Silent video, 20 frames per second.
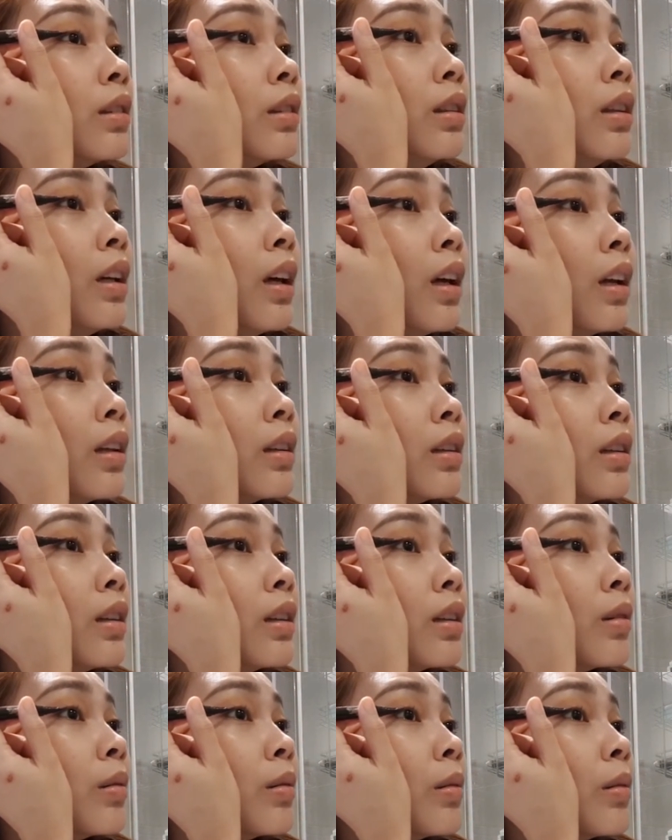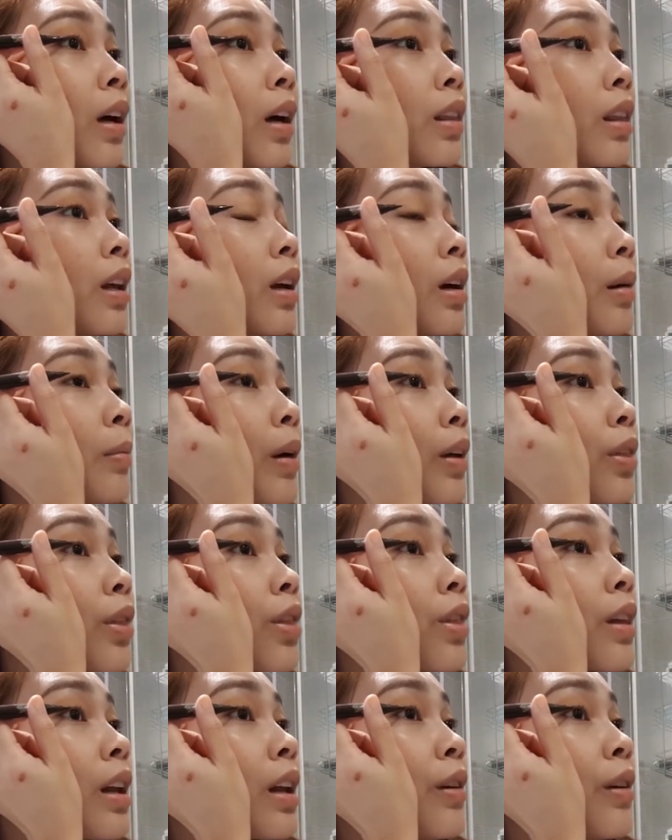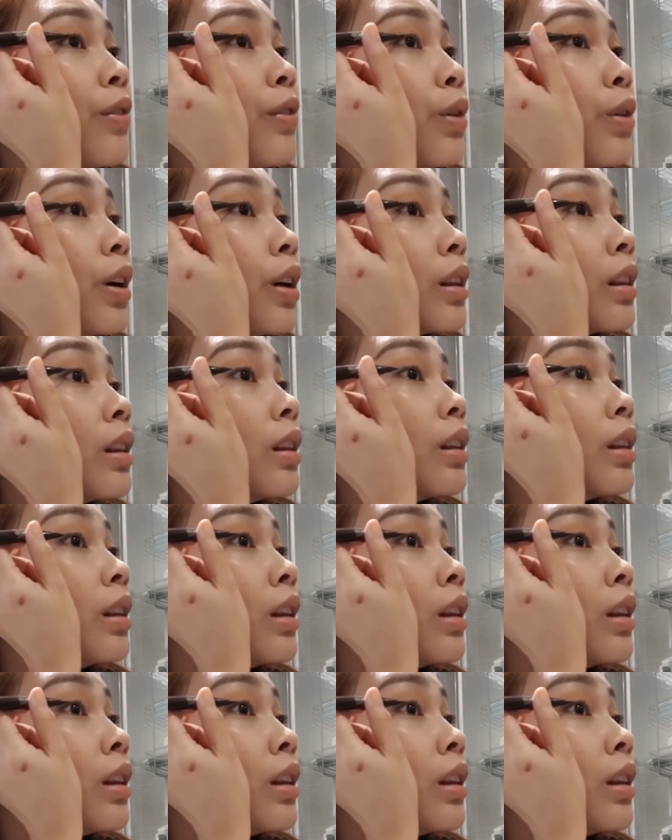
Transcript: Then, I think about 3/4.